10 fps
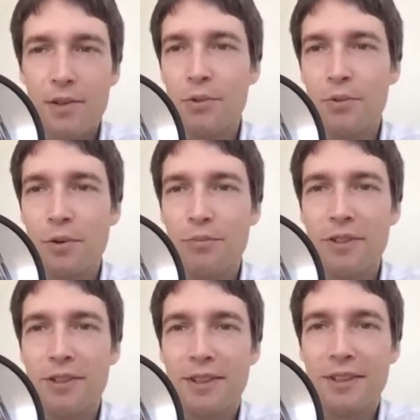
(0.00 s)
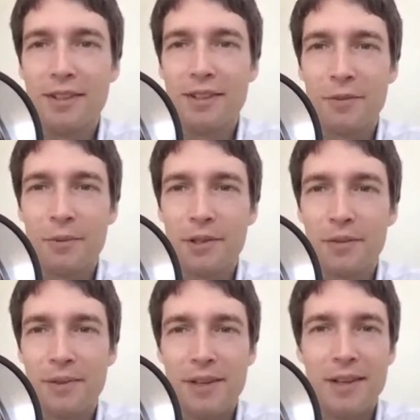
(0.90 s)
So hopefully uh, that
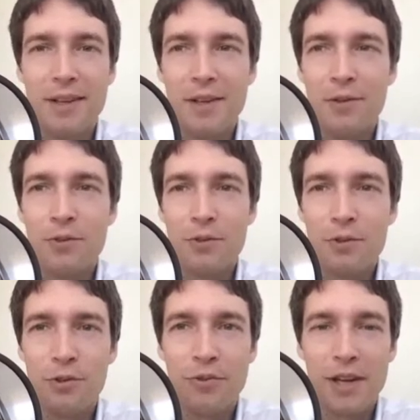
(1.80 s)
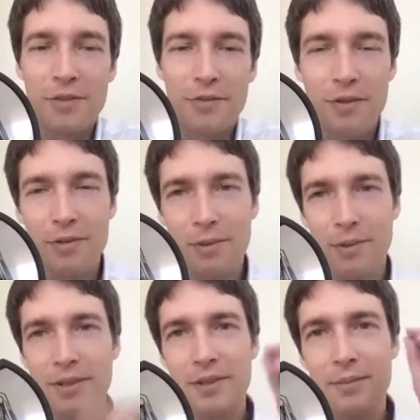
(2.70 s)
wasn't too fast for
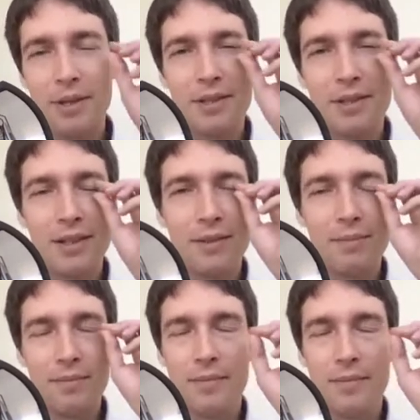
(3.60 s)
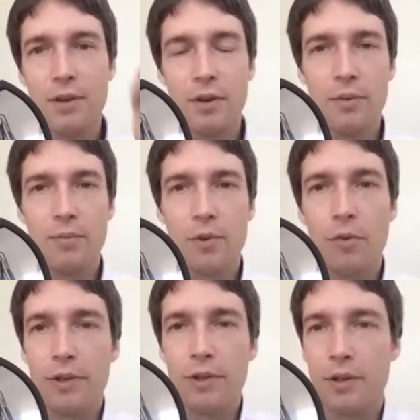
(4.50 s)
everyone, but um,
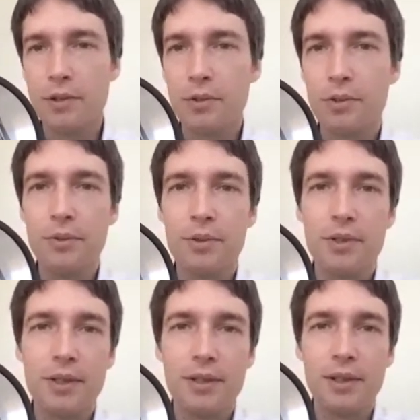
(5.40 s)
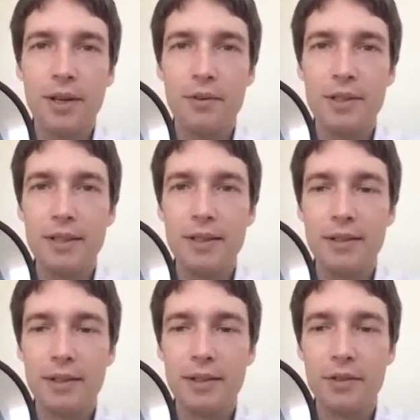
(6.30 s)
hopefully it also shows uh, how easy
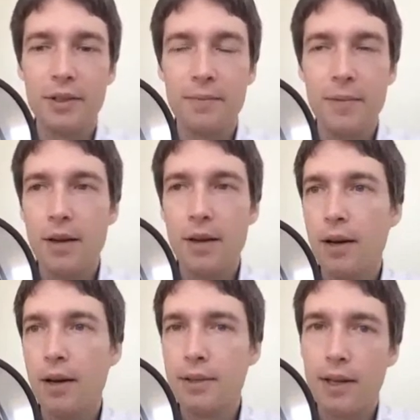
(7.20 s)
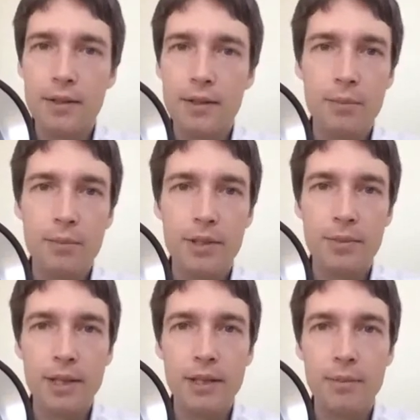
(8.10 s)
things are done. Uh, tonight, I'll be
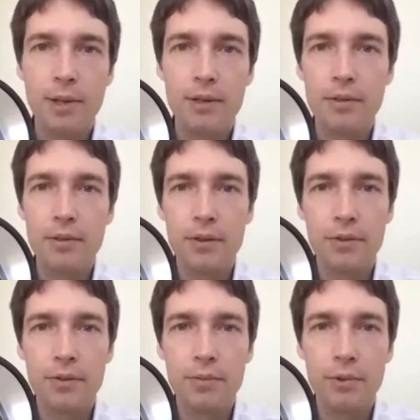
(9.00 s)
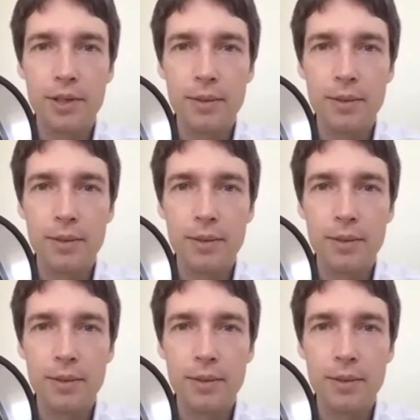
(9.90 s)
speaking about Iroha 2 in more